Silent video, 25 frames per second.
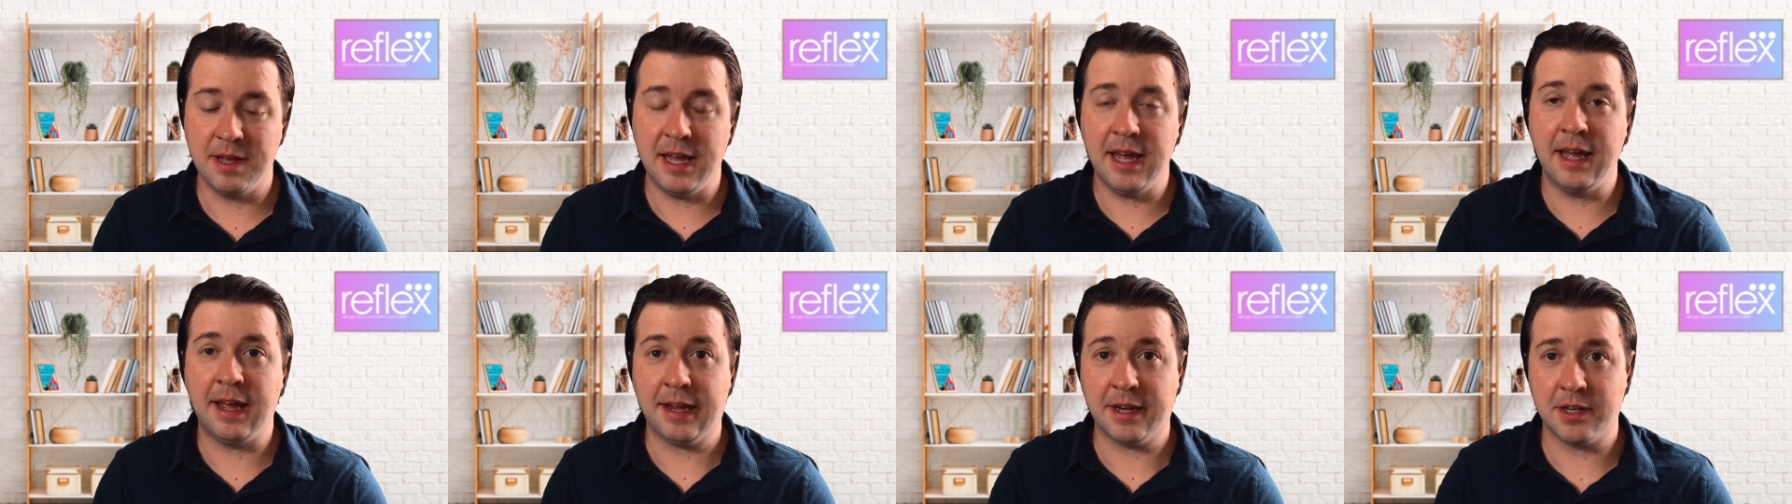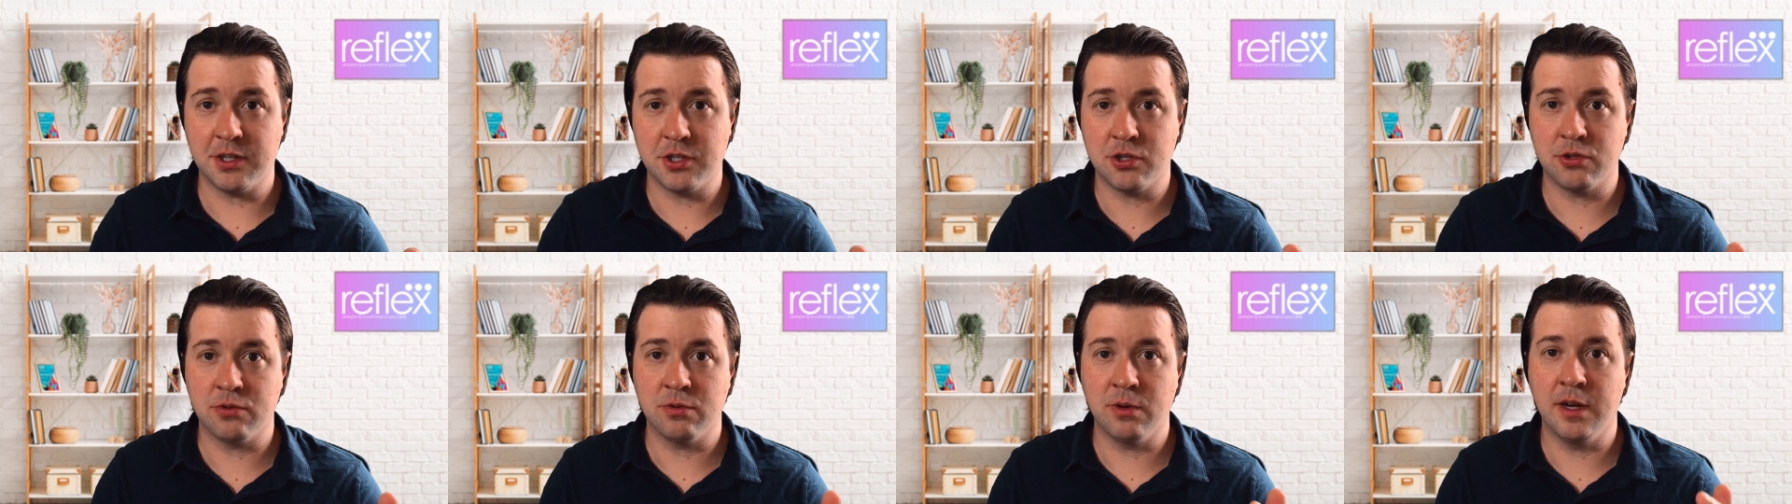
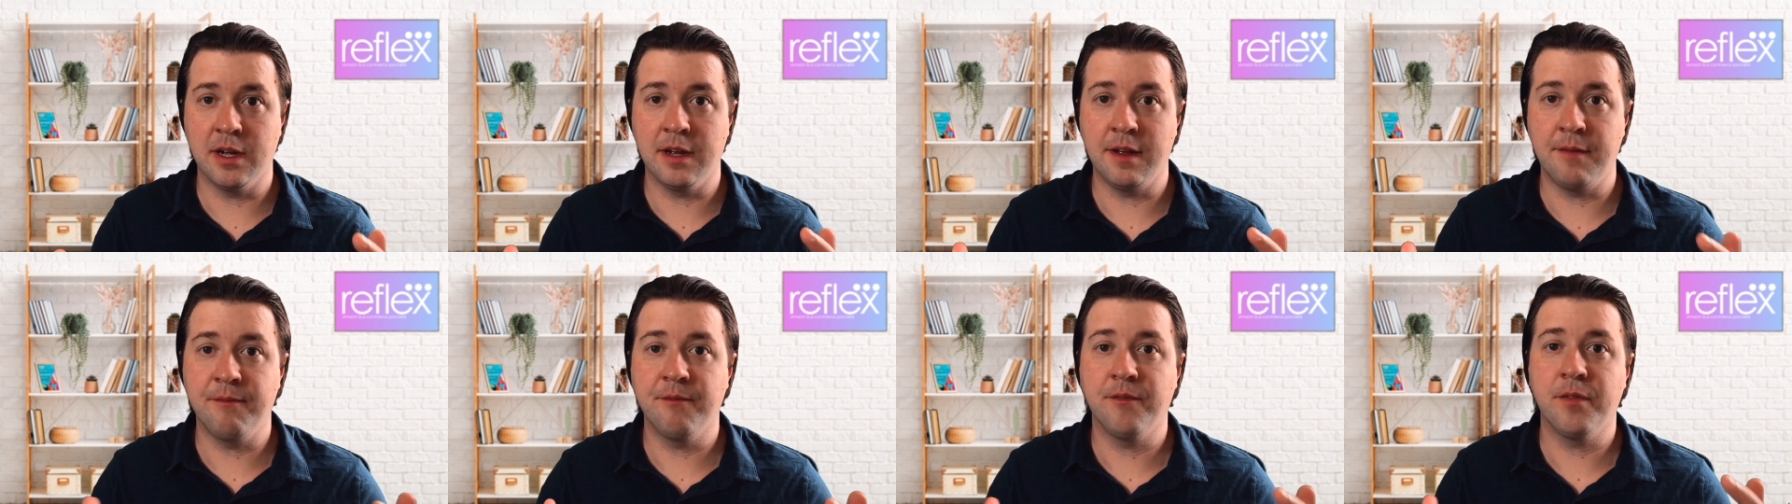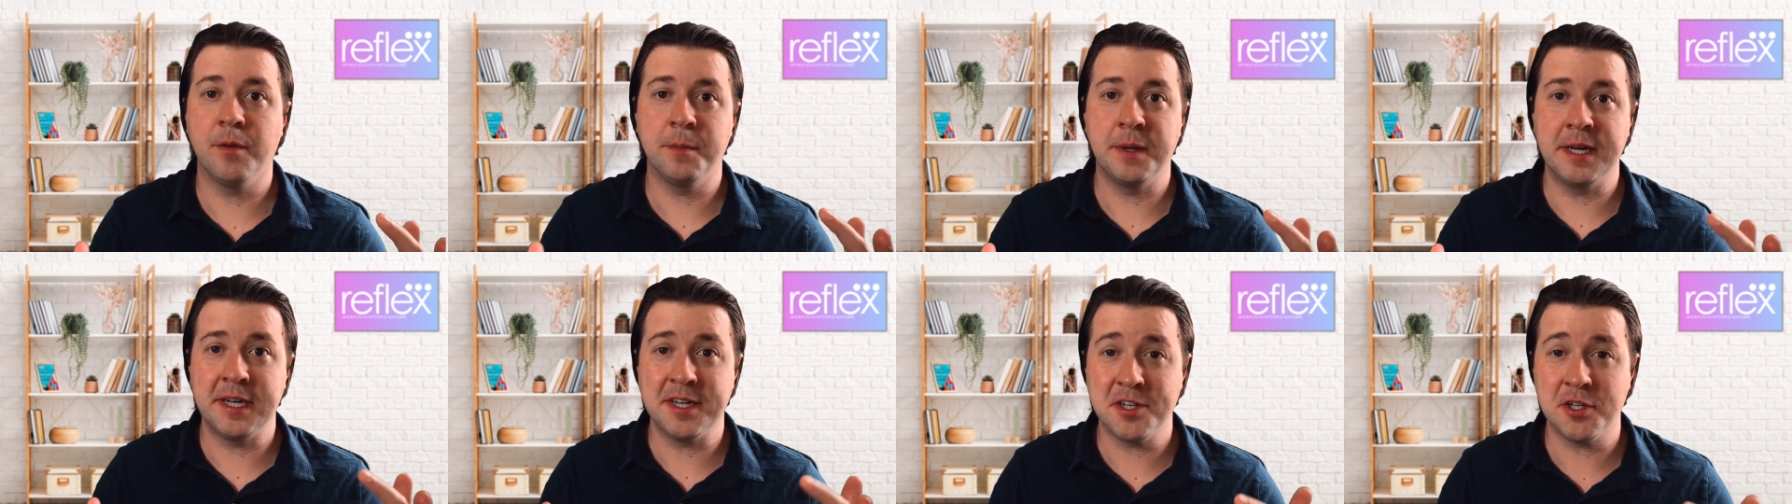extra
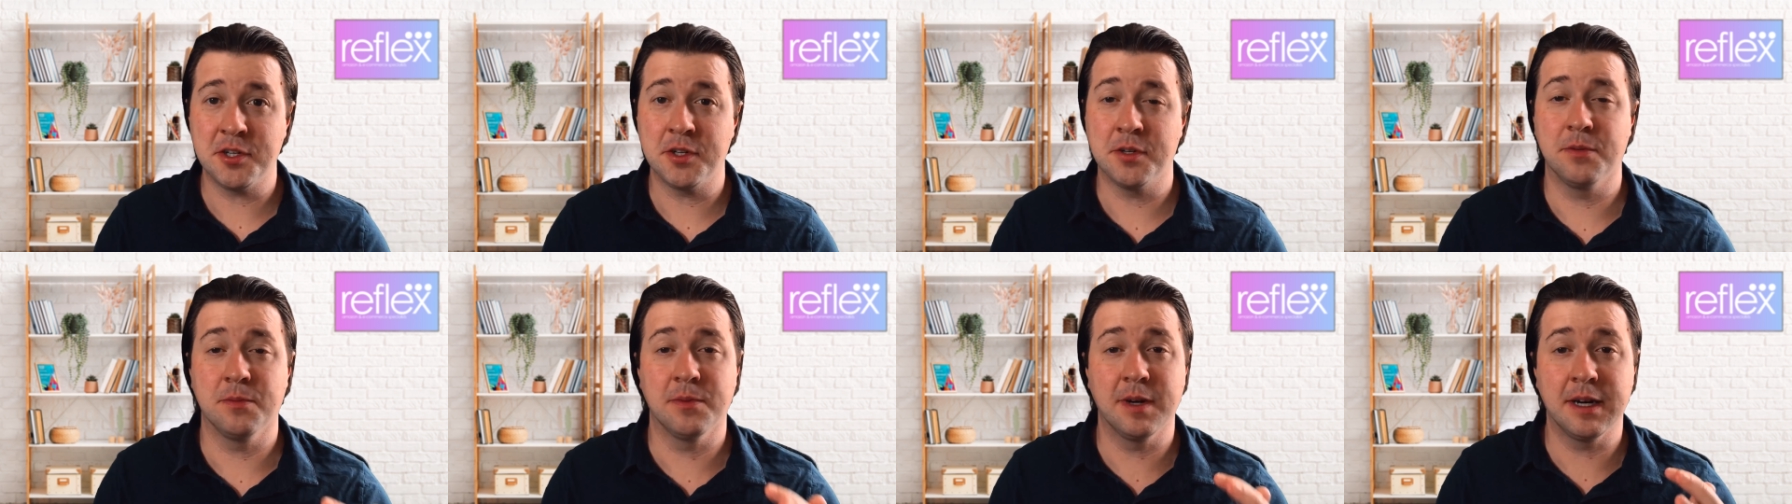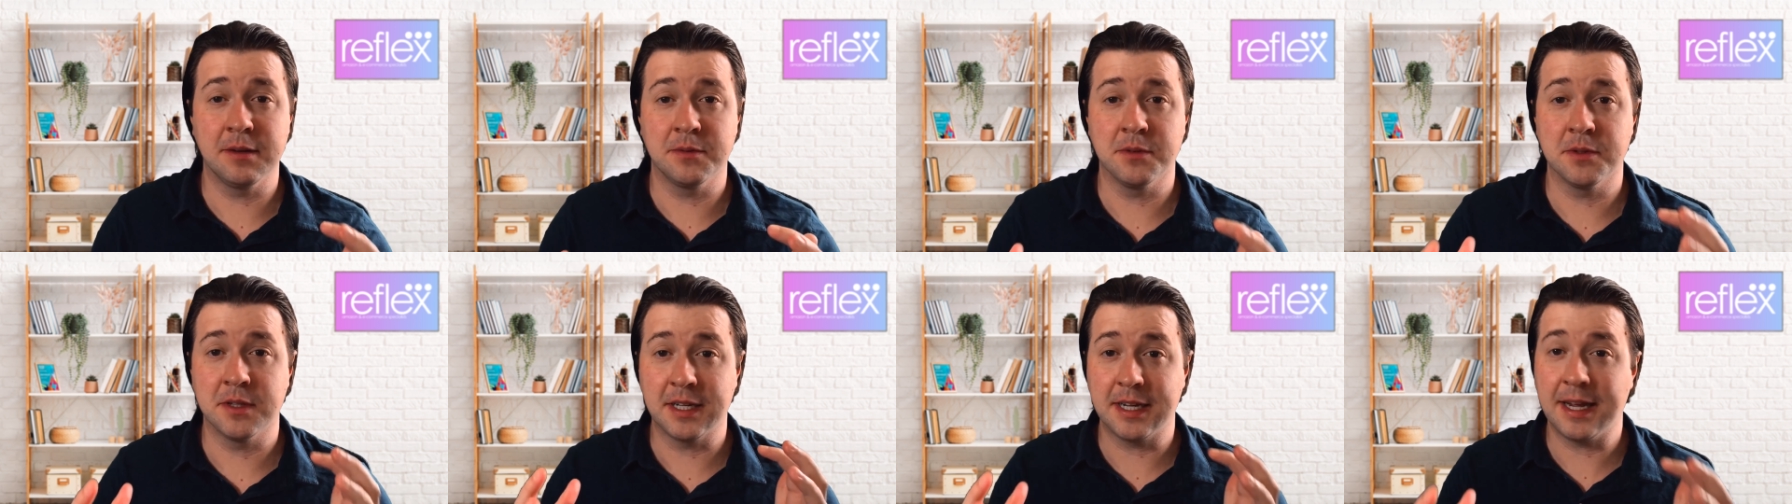information
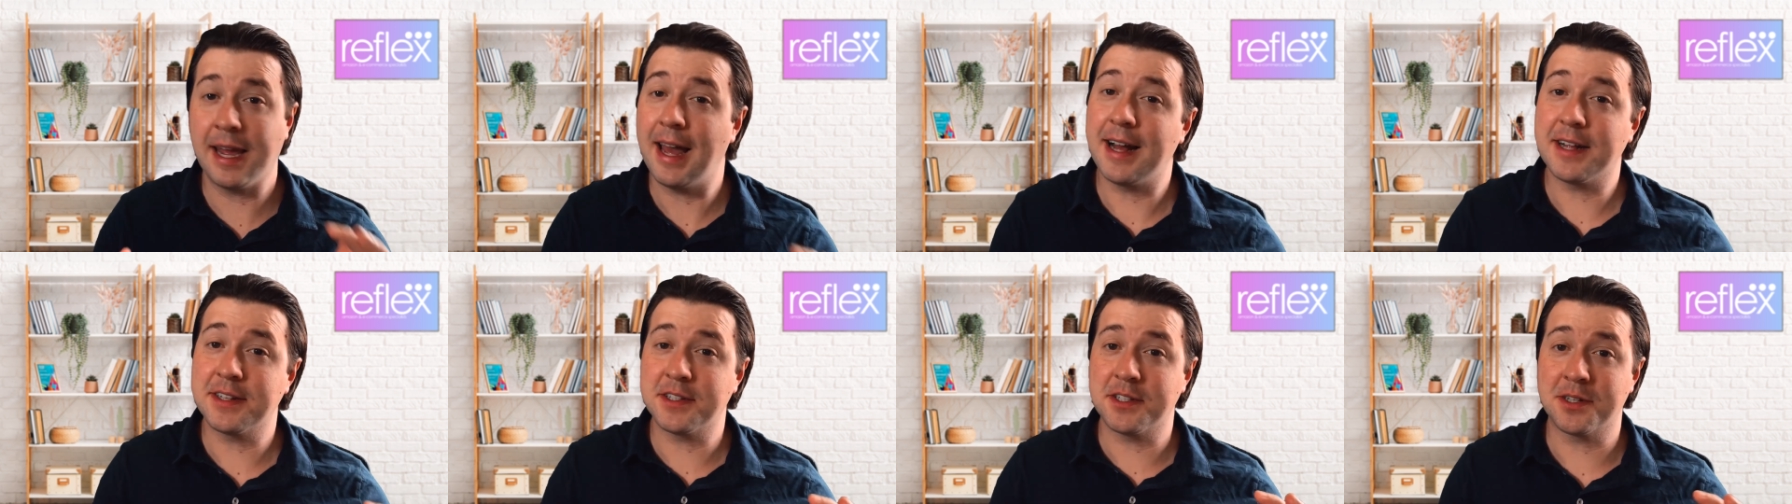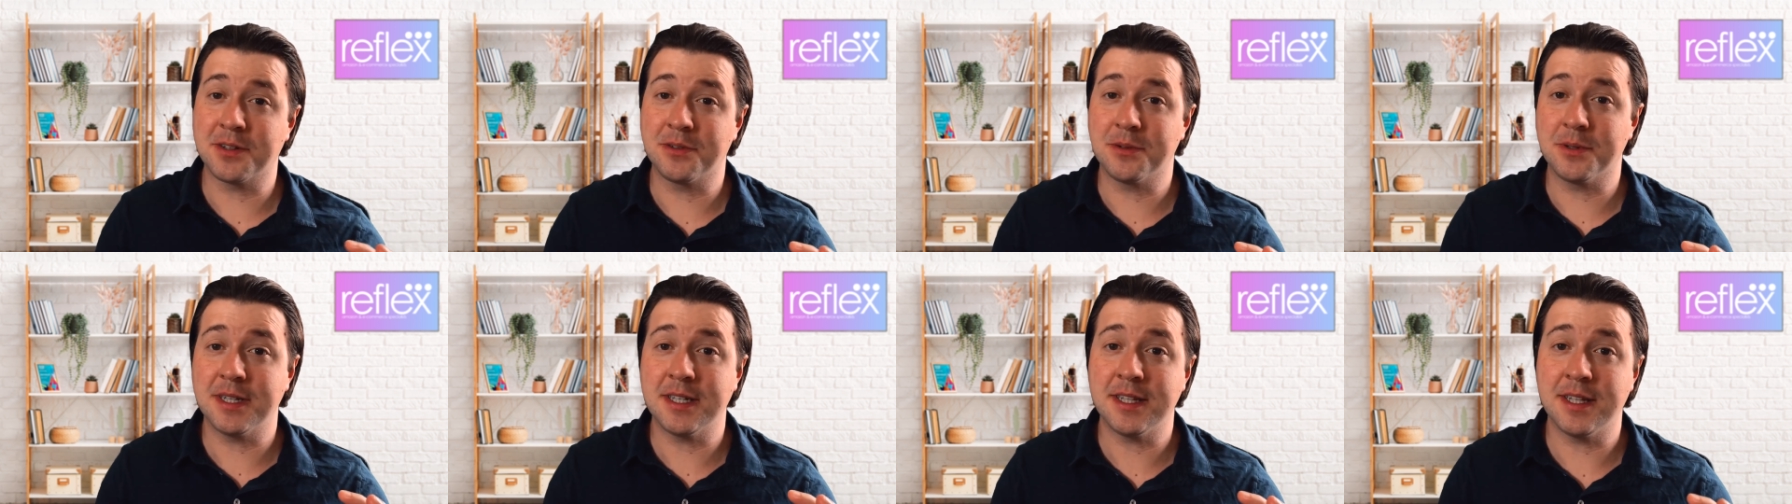around the
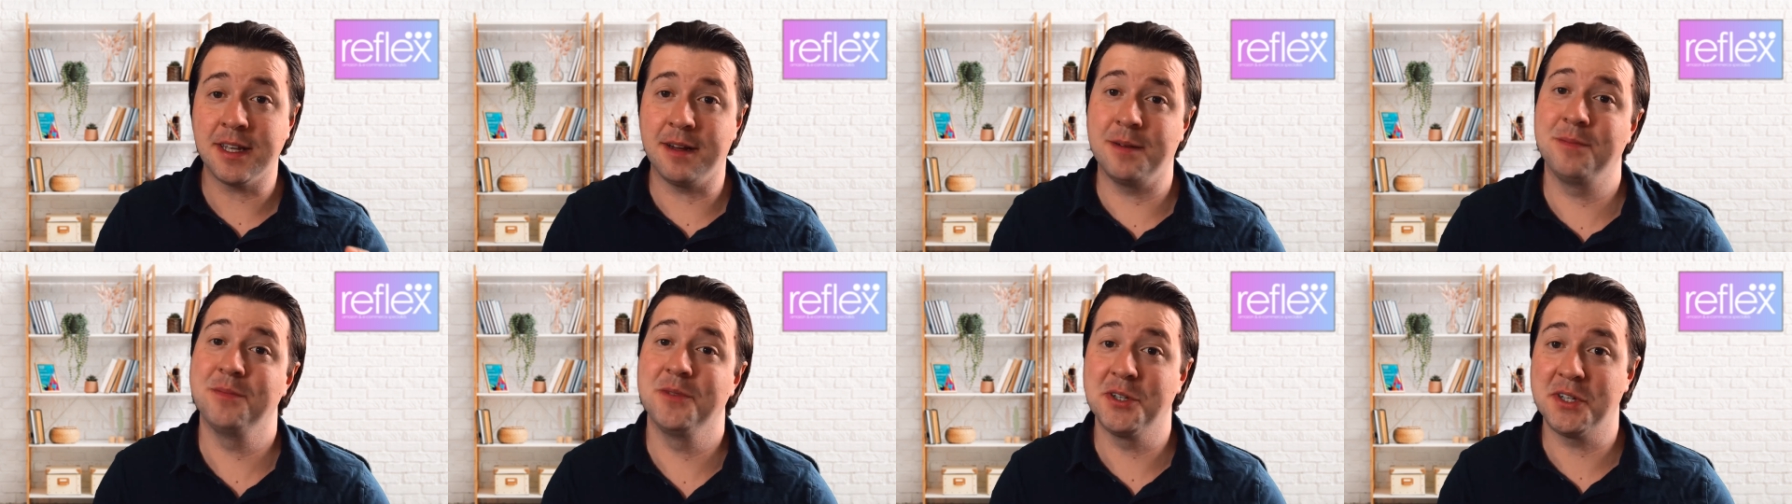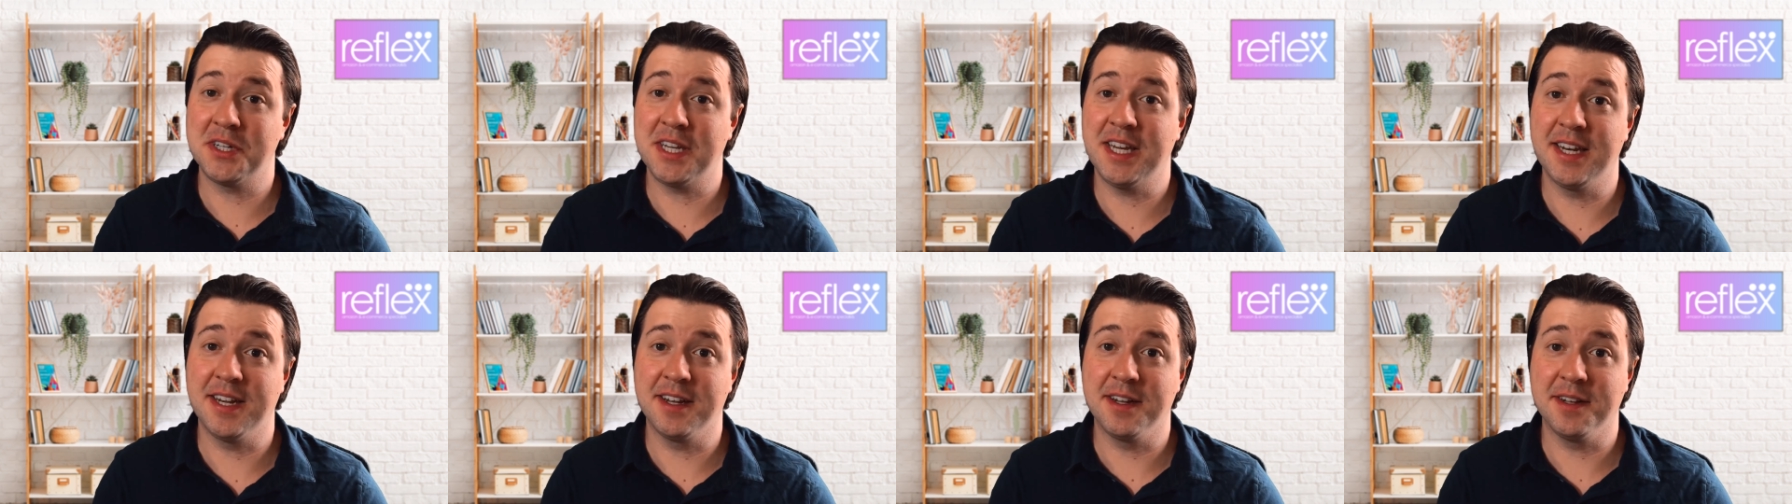category that I'm
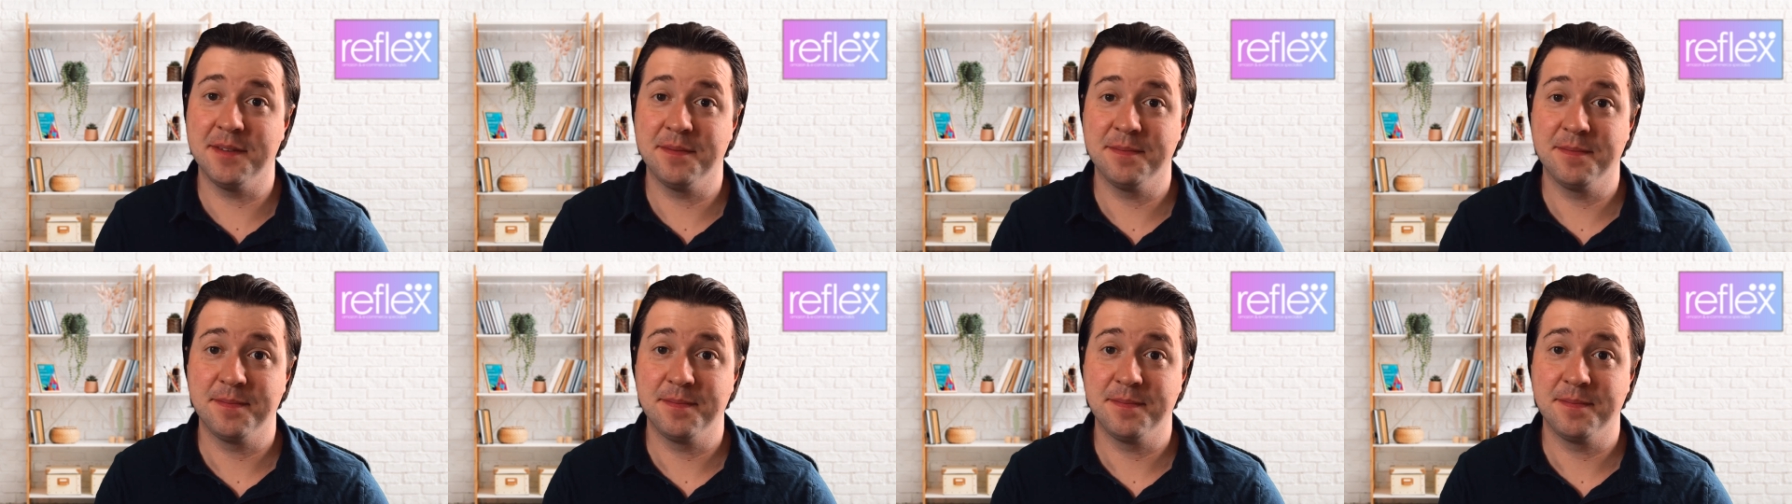looking at.